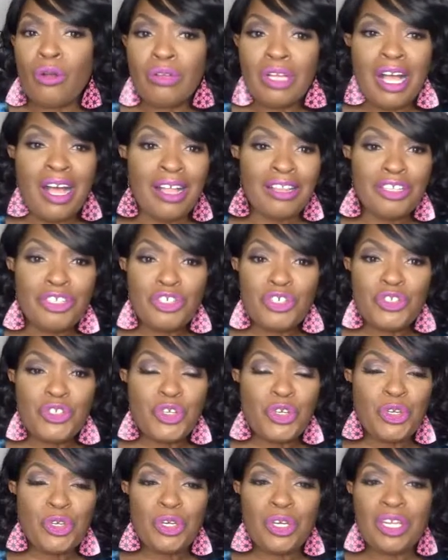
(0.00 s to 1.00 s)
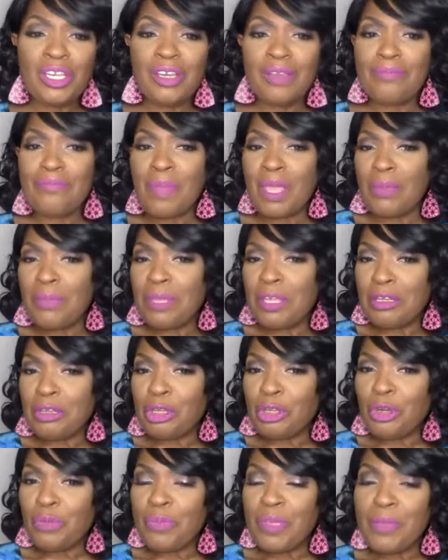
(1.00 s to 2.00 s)
college is good. Maybe a
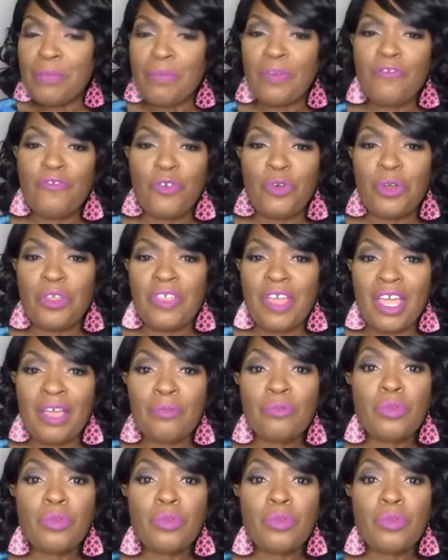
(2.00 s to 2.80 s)
little bit before that,